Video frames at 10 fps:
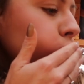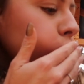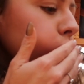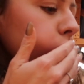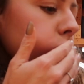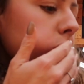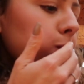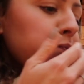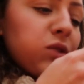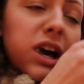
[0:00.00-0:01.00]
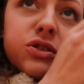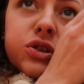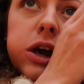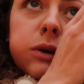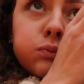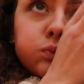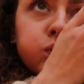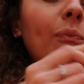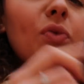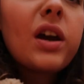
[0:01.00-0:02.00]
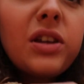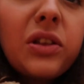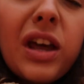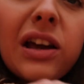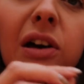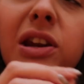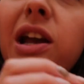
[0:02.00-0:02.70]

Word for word: That is good. I did think I'd